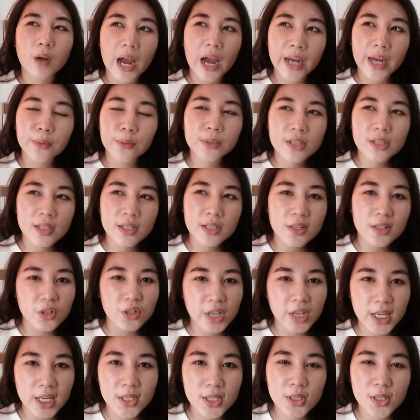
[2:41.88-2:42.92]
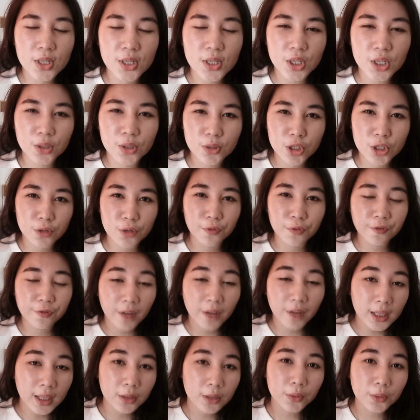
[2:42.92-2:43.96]
I would suggest you to
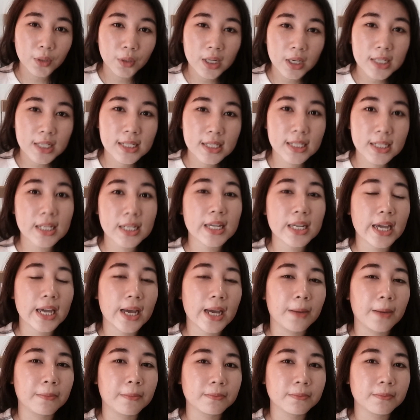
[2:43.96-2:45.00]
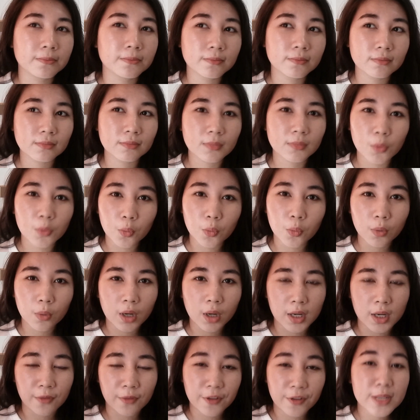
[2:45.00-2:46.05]
follow CEM
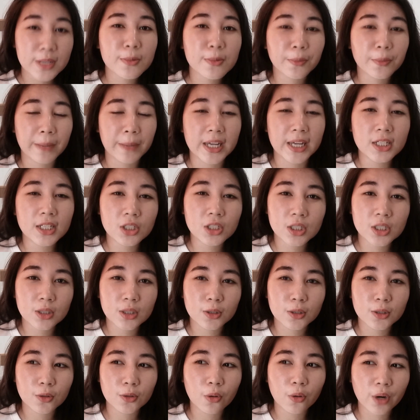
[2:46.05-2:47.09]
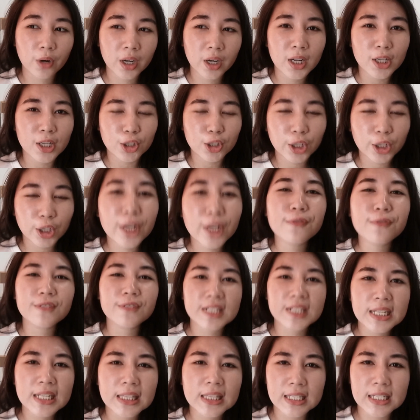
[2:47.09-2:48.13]
Facebook page, or you can
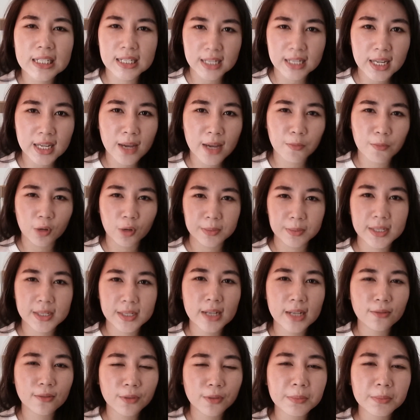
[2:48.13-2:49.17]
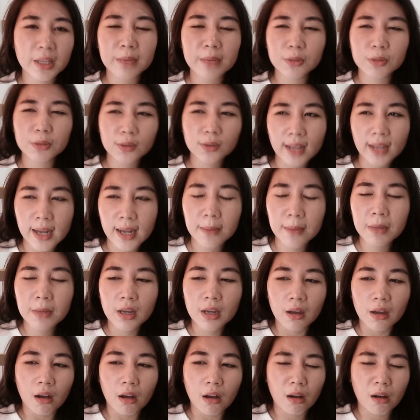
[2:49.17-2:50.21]
visit the CEM website from time to time.
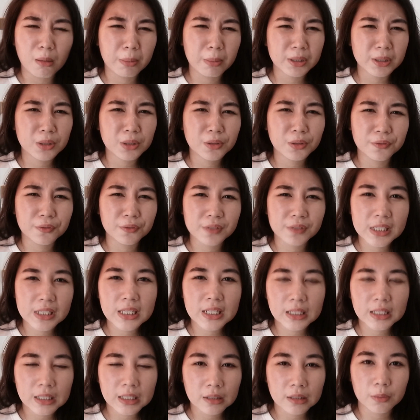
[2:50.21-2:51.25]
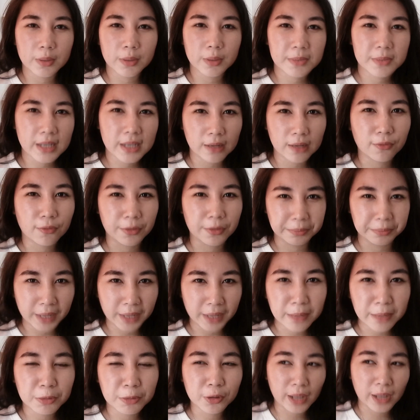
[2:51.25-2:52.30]
But you know, visiting the website from
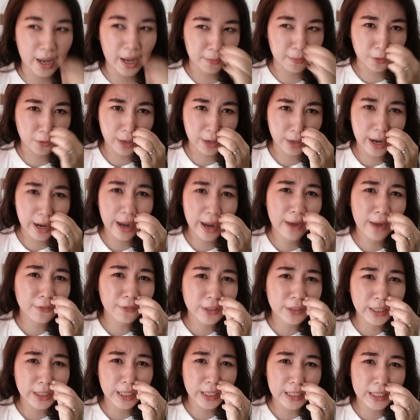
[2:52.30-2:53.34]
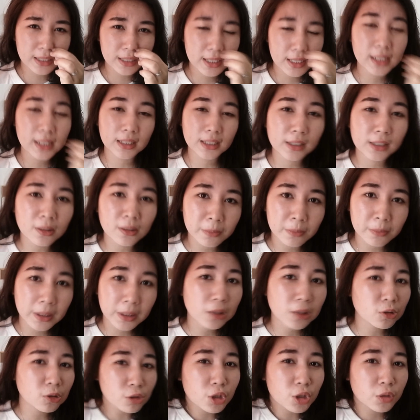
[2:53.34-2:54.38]
time to time or every day is a little
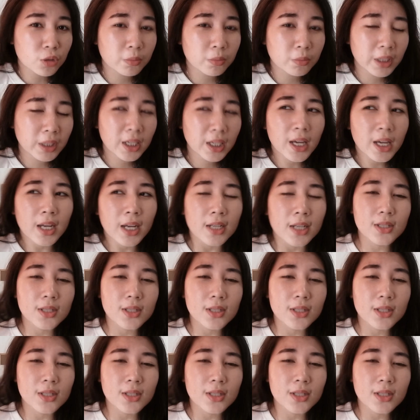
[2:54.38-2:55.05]
bit consuming.